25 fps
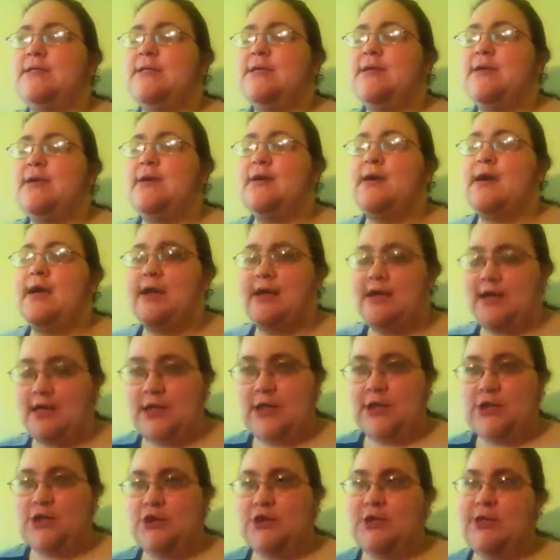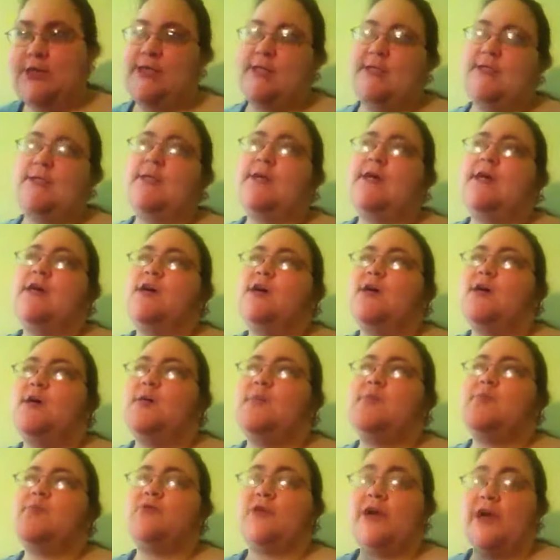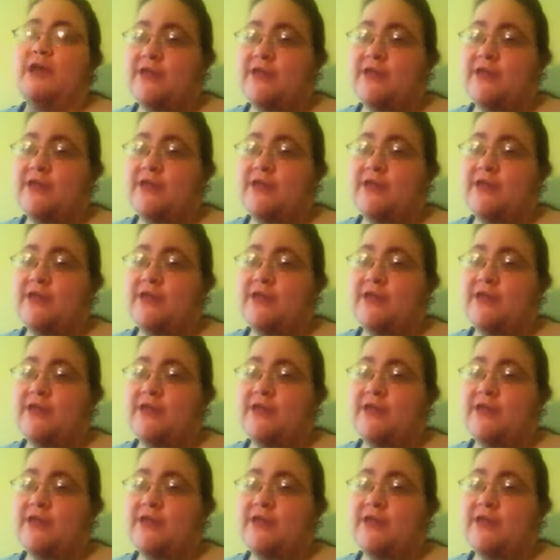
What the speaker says: Adrian, her brother